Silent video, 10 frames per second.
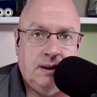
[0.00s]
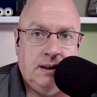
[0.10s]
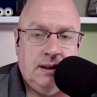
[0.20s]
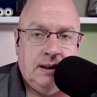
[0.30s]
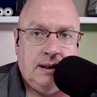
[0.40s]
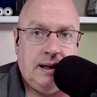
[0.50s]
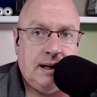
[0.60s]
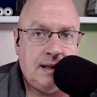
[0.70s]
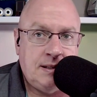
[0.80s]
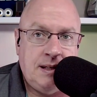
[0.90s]
Mm-hmm. And
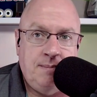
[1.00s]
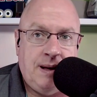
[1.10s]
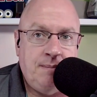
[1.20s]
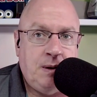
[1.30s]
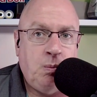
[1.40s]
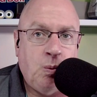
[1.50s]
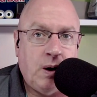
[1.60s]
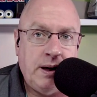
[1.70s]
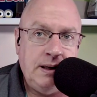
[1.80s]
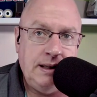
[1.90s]
I see maybe
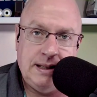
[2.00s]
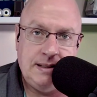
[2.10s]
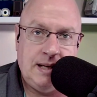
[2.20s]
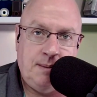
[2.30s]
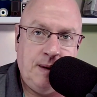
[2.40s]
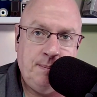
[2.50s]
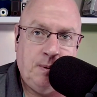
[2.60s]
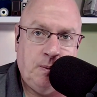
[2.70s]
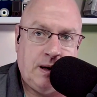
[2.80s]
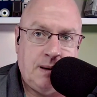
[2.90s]
one in 10 people
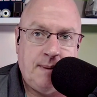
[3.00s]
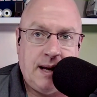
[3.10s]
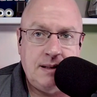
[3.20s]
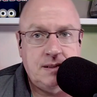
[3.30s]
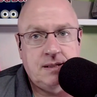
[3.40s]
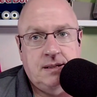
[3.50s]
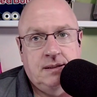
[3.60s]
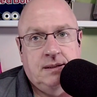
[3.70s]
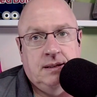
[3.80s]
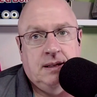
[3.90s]
wearing a mask.
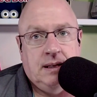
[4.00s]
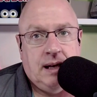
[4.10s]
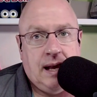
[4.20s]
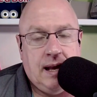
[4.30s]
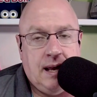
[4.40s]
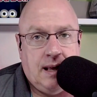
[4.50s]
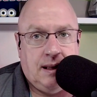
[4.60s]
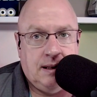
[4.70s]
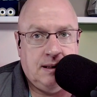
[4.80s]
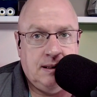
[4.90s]

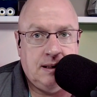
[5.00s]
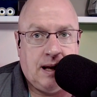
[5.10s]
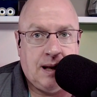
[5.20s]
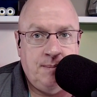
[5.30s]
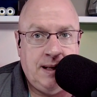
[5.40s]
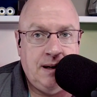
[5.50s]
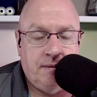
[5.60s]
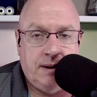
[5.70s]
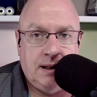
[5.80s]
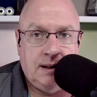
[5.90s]
And I'm
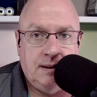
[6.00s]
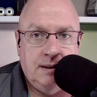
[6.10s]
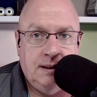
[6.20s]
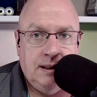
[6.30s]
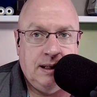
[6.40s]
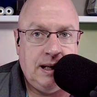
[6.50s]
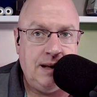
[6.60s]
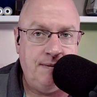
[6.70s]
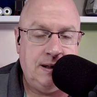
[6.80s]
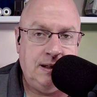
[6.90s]
hearing,
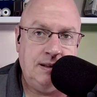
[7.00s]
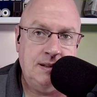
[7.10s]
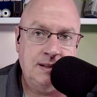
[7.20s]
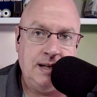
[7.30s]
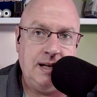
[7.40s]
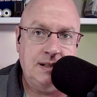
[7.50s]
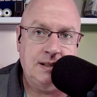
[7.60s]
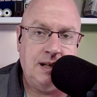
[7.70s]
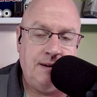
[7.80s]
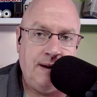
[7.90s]
even in states
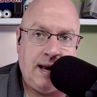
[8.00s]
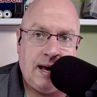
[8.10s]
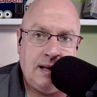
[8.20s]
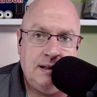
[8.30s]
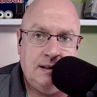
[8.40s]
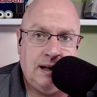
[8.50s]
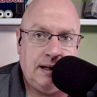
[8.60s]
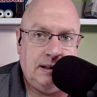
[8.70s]
that have had like,